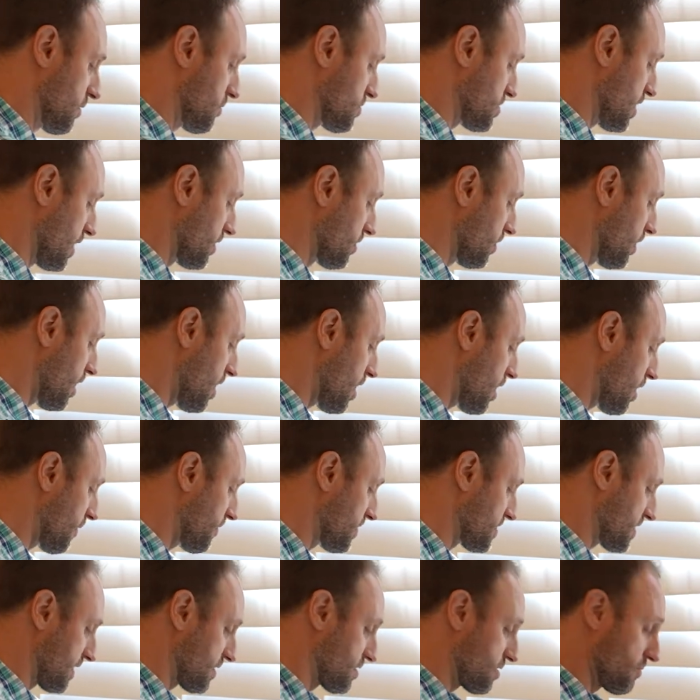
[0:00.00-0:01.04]
which I love.
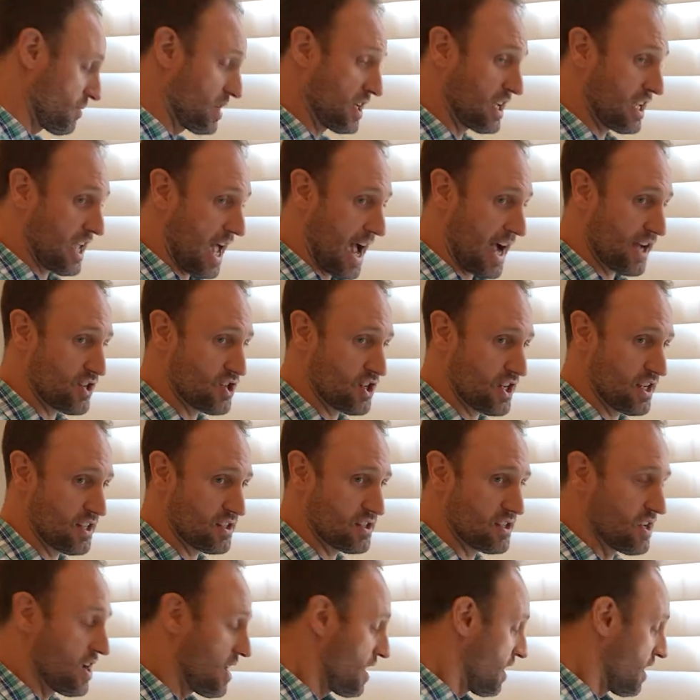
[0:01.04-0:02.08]
It's got so many gadgets.